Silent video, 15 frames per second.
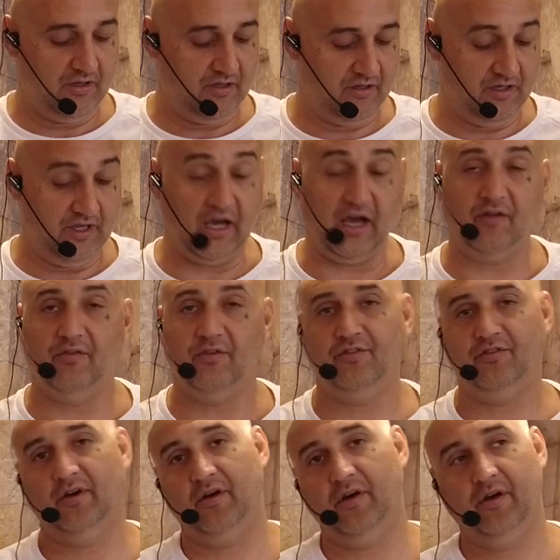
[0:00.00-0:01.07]
the
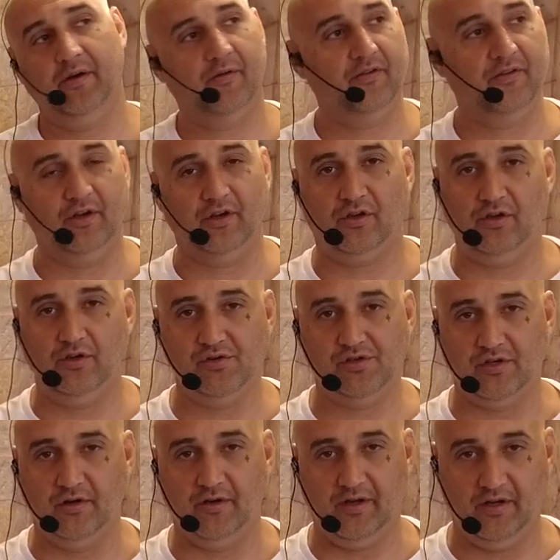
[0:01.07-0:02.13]
adversary or the
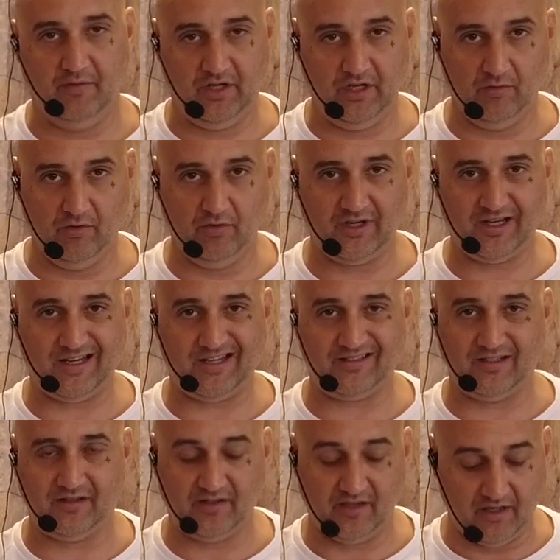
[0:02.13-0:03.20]
accuser in Hebrew. Ha
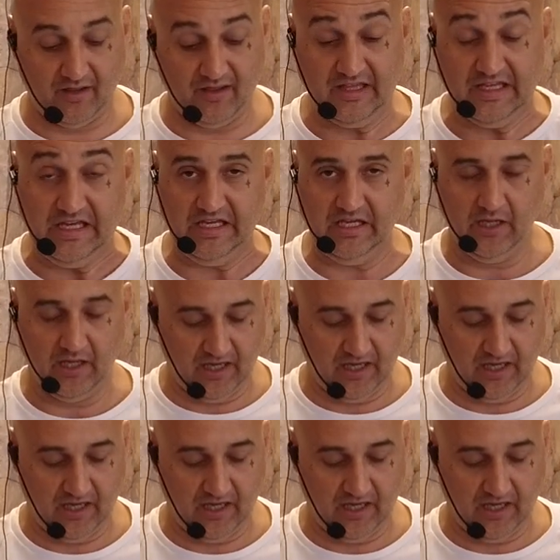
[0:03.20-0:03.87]
Satan, the